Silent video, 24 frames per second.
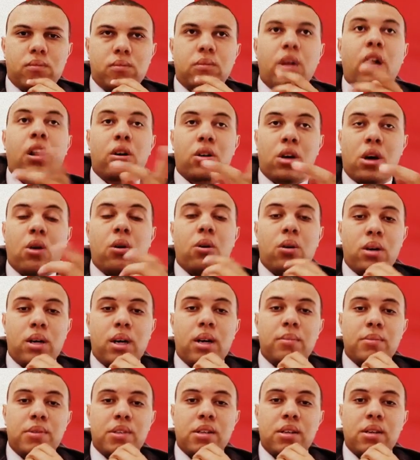Now go on,
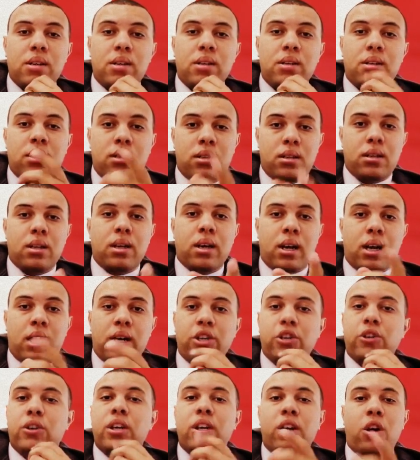I'm saying,
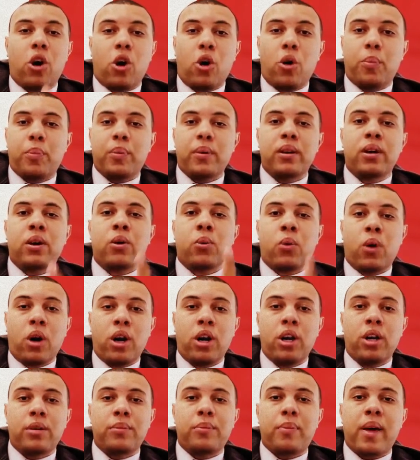you can open a
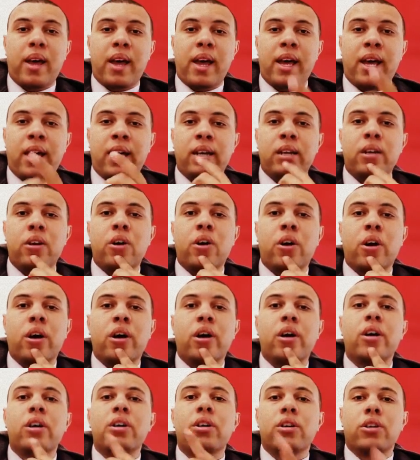word pad
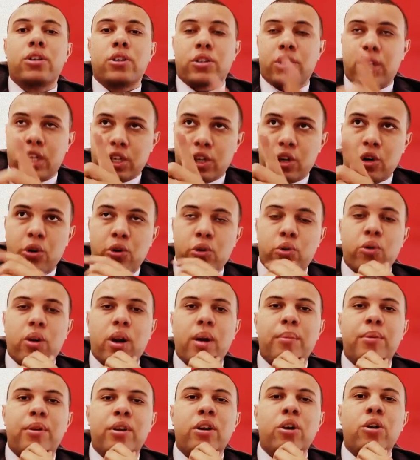or you can go
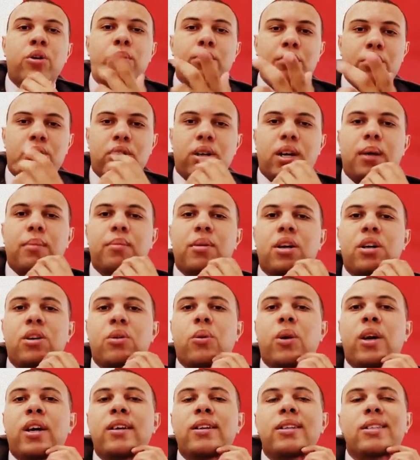grab your notebook. I'm going
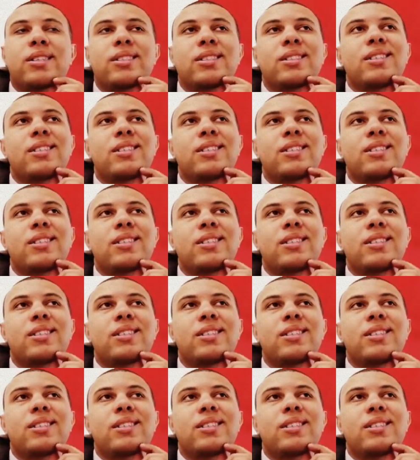to wait.